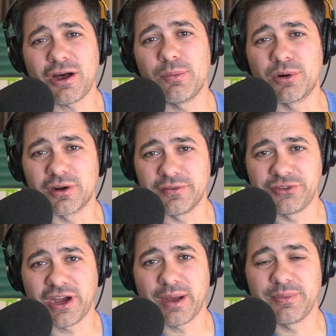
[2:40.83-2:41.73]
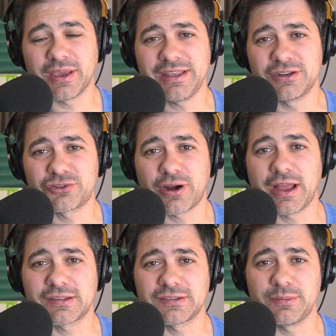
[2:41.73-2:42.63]
caliber of job that can
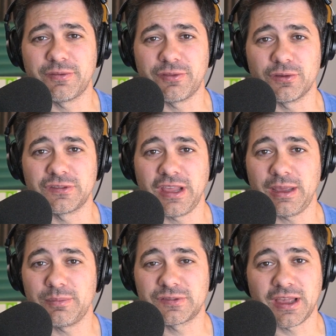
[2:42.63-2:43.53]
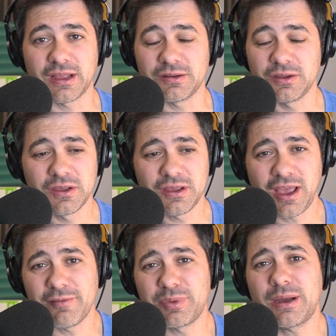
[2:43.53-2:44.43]
attract some of those names that
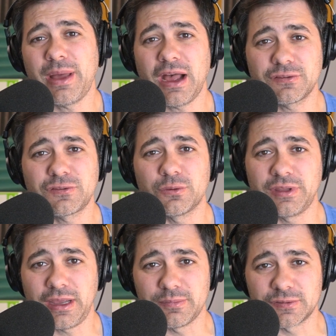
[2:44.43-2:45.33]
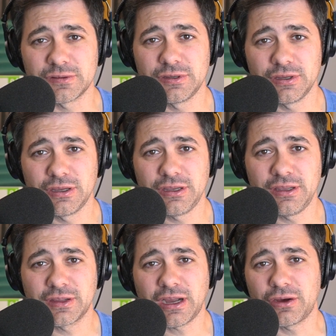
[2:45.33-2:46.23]
have become household names
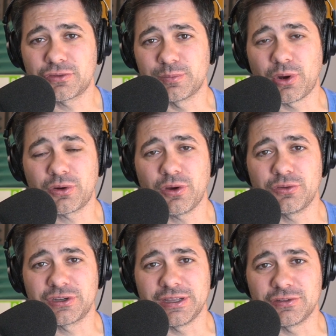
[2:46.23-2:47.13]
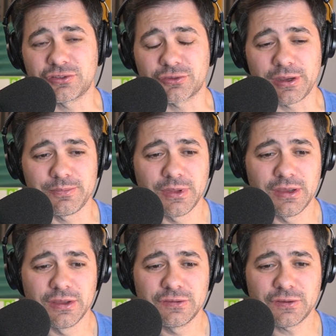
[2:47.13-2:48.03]
in the college football coaching industry.
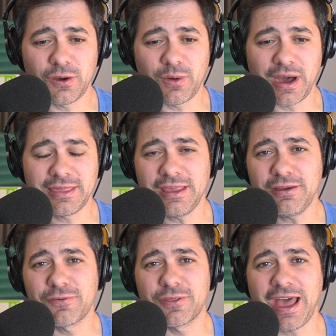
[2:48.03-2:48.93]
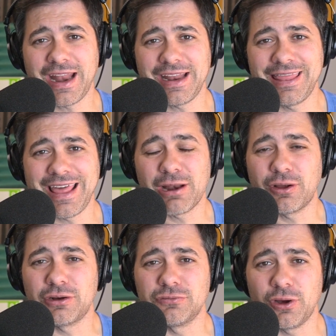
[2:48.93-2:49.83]
So I think for that and
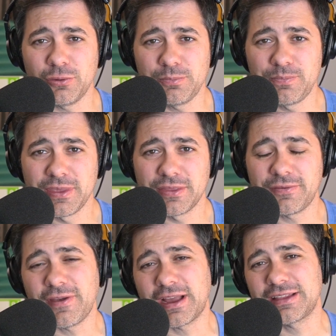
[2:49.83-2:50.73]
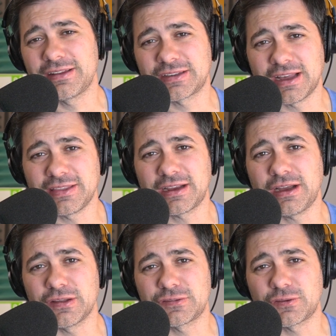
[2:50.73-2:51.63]
that alone, the fact that it's got that
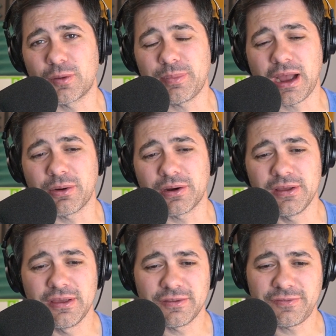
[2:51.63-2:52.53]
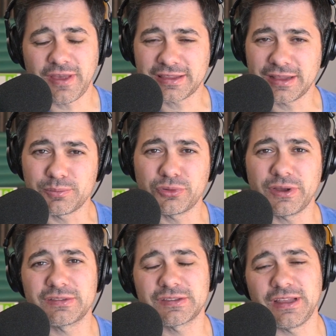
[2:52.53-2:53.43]
kind of star power, the fact that it
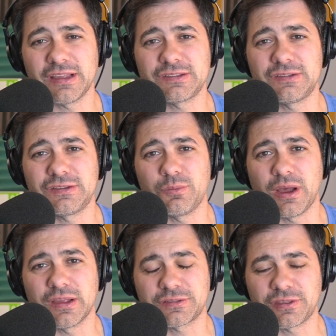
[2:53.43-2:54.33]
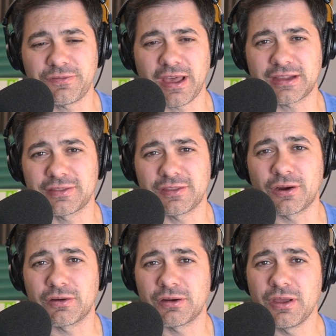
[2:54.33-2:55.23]
plays in the SEC West, the fact that
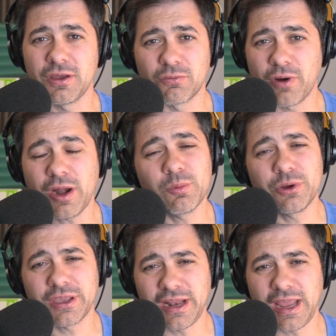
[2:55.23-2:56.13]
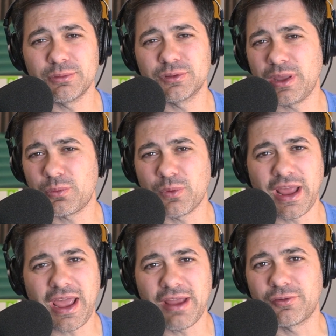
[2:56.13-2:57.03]
they're ready, willing, and able to make
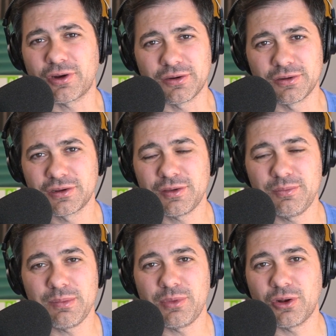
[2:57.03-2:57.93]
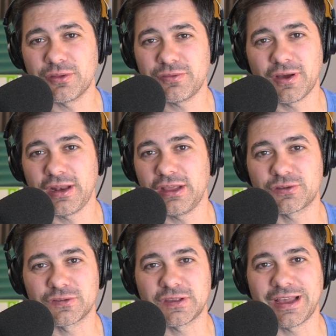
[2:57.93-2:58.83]
whatever commitment on the
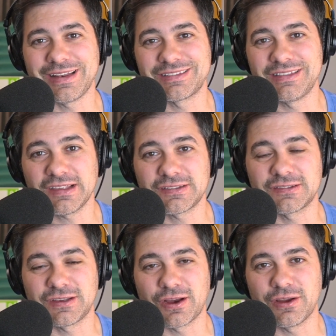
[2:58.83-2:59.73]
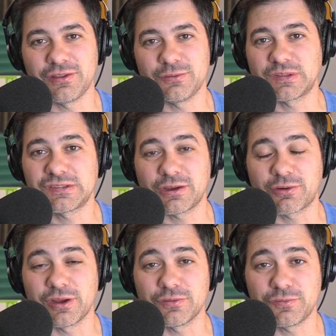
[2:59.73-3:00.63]
financial side is necessary to
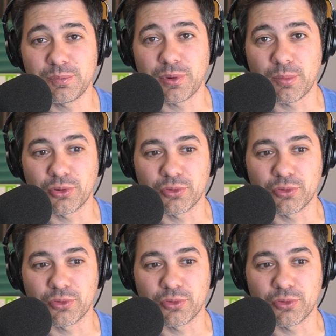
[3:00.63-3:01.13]
accelerate the football